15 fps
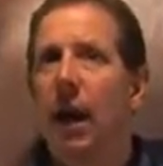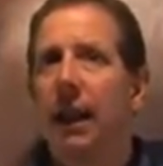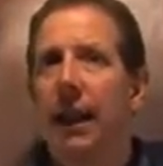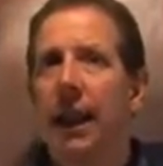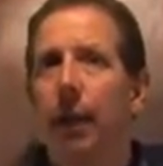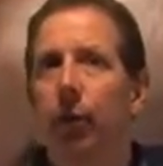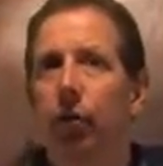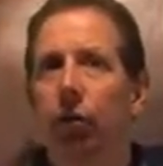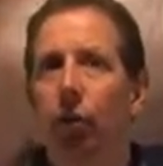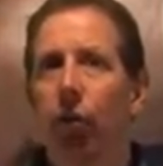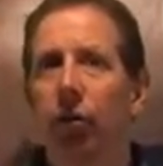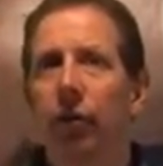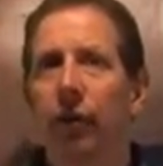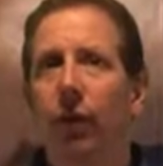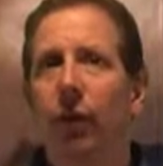Now, a
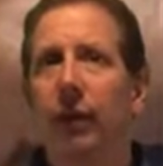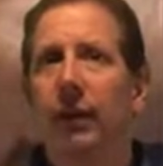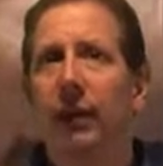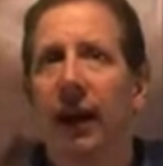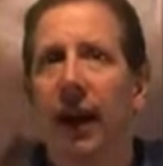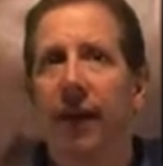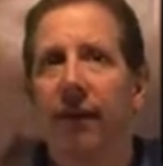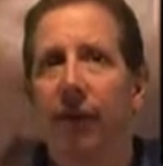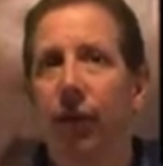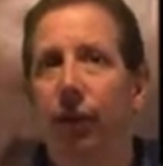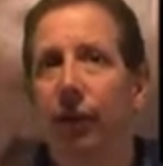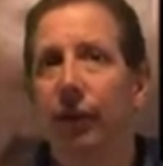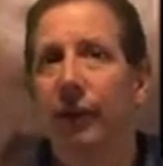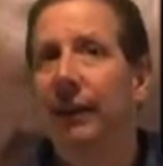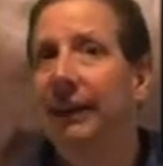charge of only 10
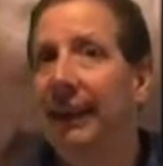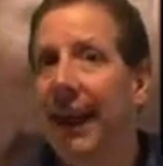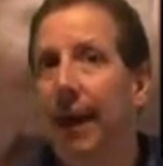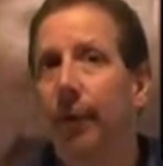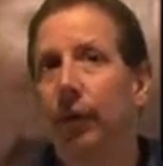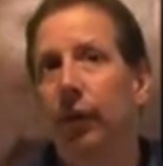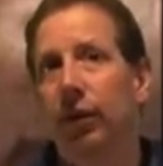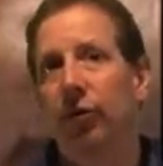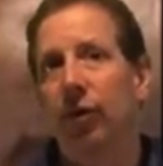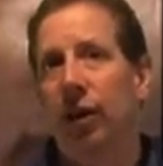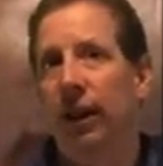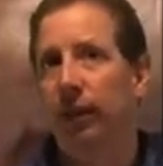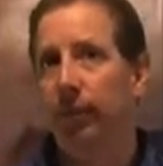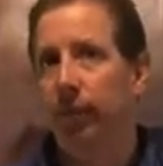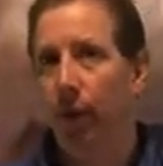volts can damage
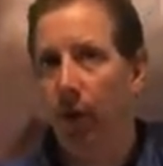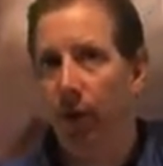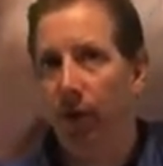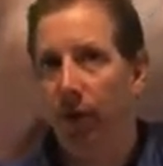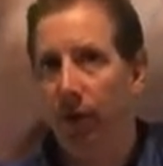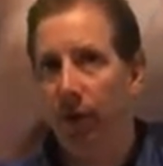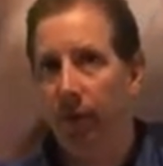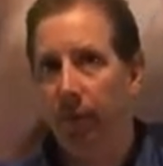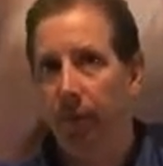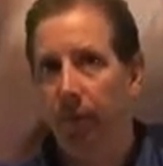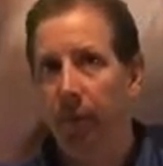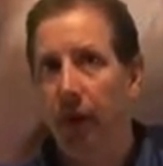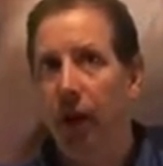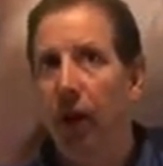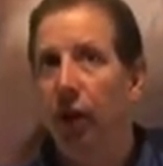electronic components.
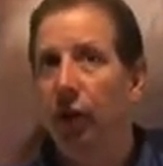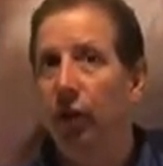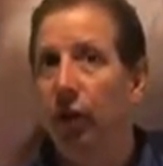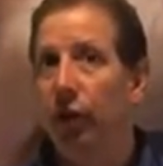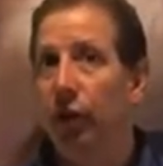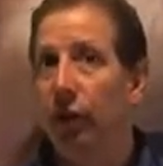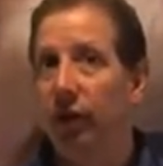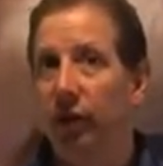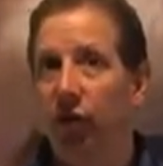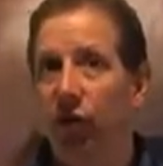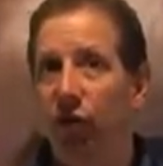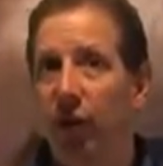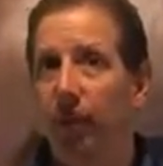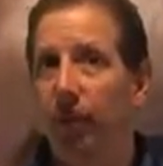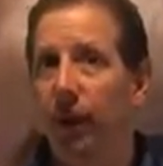You can touch a
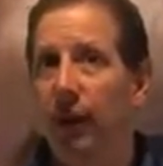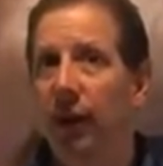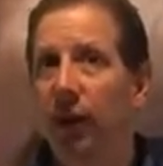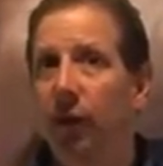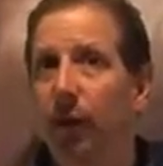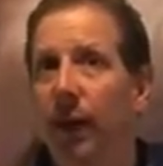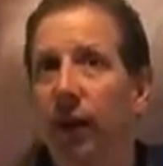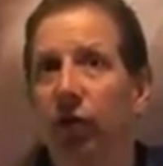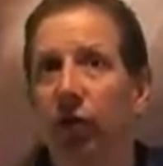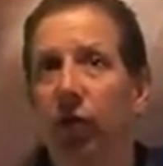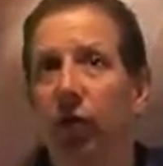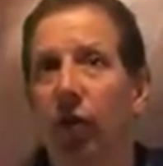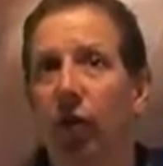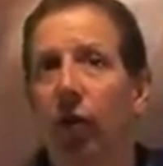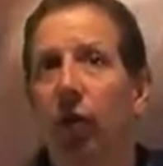chip on the expansion
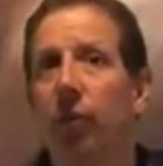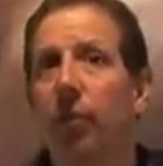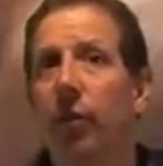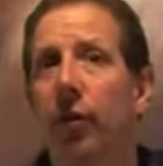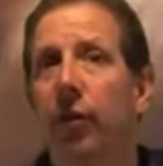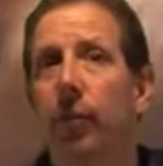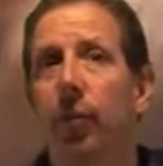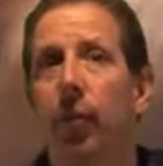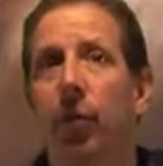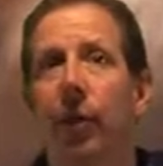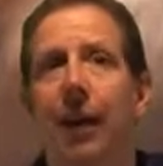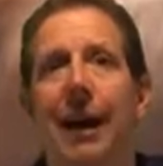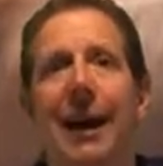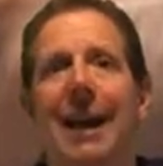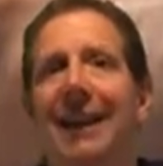card or a motherboard,
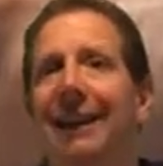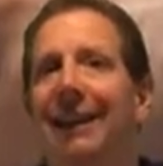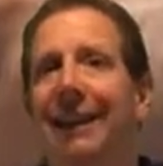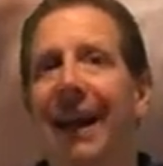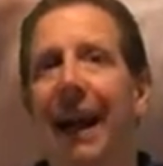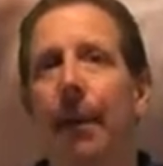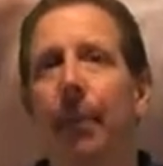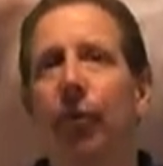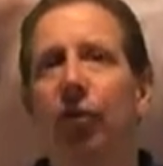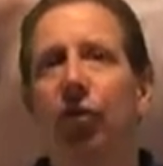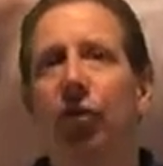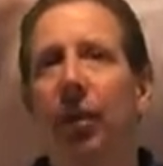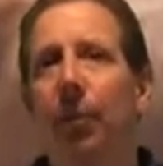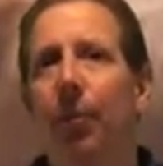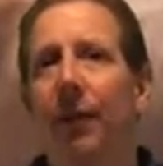damage the
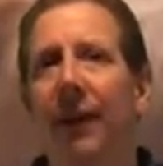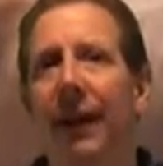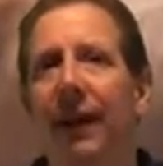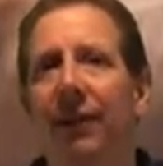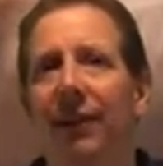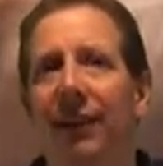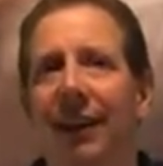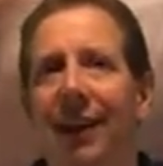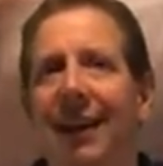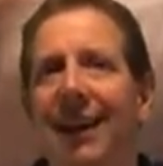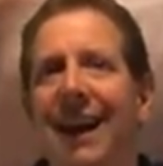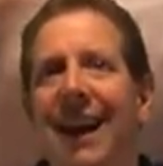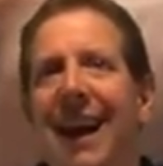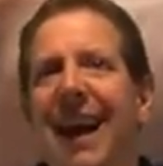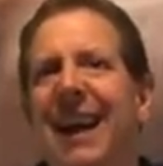chip with ESD,
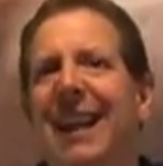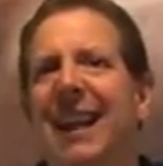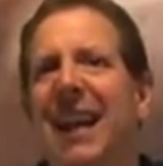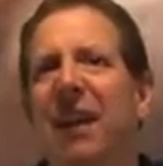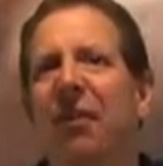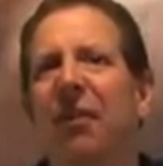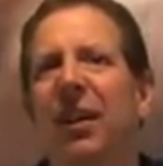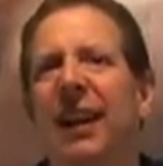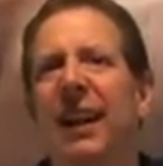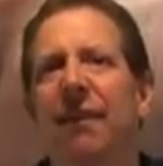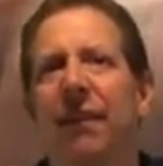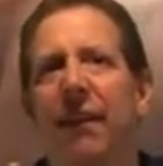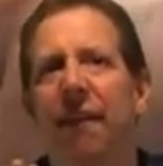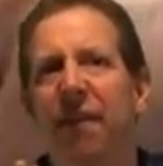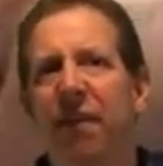and never
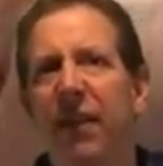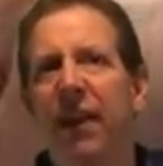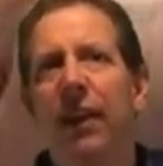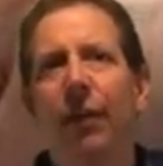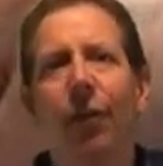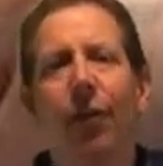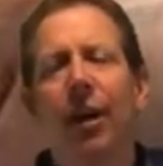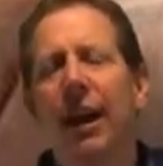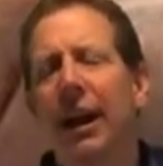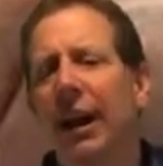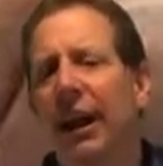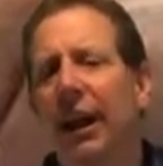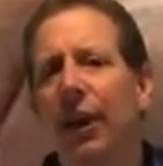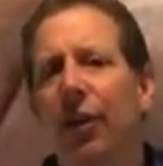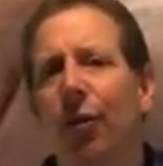even feel,
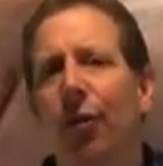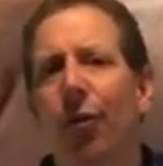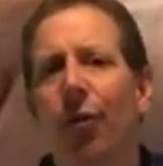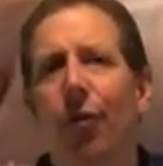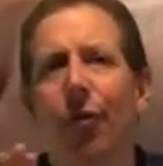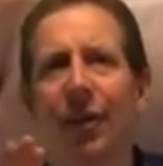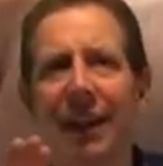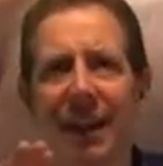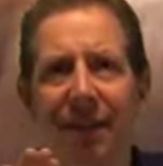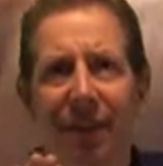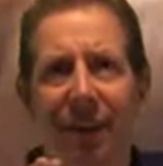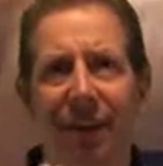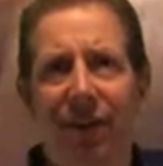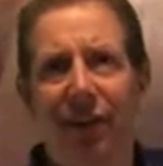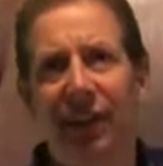hear, or
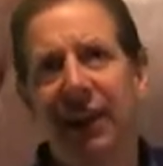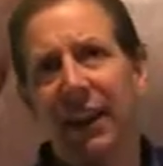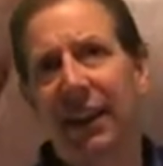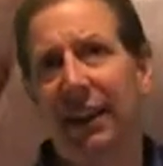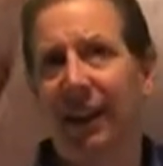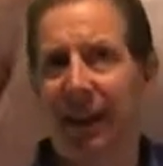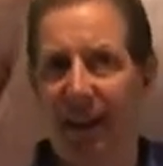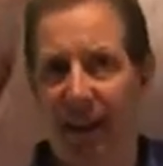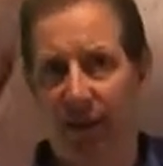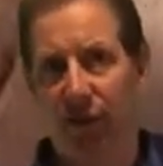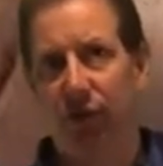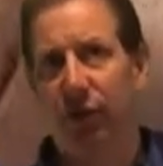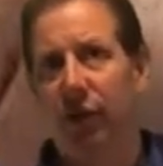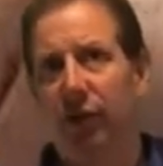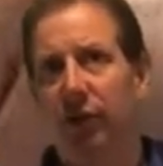even see the
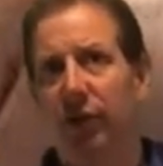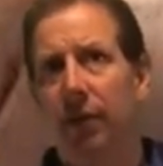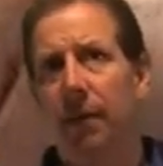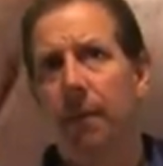discharge.